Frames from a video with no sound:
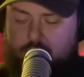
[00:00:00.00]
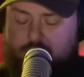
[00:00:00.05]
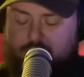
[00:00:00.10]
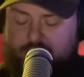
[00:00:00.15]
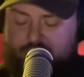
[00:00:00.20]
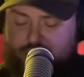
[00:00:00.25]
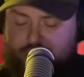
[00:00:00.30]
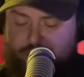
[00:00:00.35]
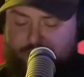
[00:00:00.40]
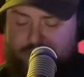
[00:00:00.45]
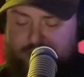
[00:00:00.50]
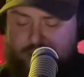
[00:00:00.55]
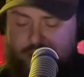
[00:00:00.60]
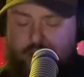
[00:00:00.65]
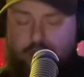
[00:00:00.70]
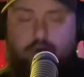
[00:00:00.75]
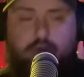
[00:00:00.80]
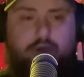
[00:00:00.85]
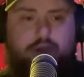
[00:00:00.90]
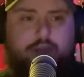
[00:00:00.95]
It should be
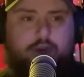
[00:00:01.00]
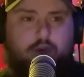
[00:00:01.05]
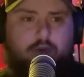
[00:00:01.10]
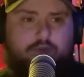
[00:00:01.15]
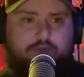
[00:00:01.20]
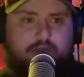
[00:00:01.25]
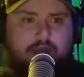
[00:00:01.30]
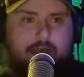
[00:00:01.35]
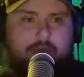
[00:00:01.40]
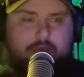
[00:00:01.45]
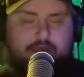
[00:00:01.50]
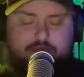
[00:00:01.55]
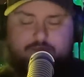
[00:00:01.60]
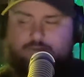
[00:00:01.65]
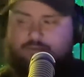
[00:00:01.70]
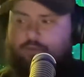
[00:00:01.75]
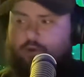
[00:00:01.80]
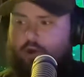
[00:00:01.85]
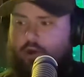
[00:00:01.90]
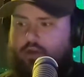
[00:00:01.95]
you and your family
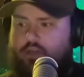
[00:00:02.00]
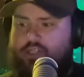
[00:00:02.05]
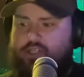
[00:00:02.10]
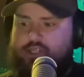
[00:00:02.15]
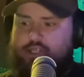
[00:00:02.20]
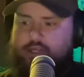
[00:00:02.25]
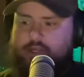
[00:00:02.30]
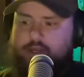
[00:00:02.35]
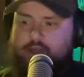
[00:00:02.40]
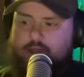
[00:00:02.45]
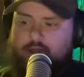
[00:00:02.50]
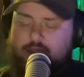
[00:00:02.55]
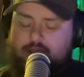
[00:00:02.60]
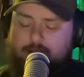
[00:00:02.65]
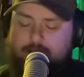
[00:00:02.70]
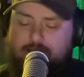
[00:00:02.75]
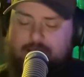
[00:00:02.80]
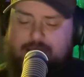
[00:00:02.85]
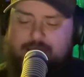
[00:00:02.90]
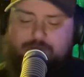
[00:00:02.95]
first,
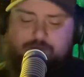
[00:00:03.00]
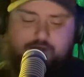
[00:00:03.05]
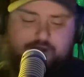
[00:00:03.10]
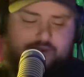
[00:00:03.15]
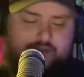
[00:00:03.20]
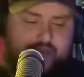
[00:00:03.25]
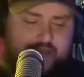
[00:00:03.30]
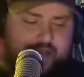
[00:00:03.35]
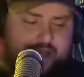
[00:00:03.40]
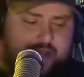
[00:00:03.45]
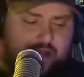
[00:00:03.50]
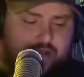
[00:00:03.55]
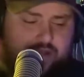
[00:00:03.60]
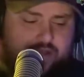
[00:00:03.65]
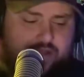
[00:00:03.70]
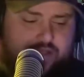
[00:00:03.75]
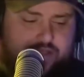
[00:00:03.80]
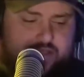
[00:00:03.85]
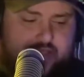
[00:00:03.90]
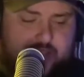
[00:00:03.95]
everything
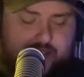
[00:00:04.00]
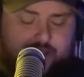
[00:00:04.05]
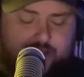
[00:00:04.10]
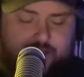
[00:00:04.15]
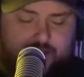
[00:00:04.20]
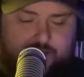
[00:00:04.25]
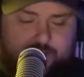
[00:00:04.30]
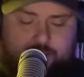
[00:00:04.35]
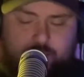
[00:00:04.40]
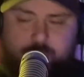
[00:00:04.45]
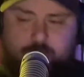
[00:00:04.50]
else second.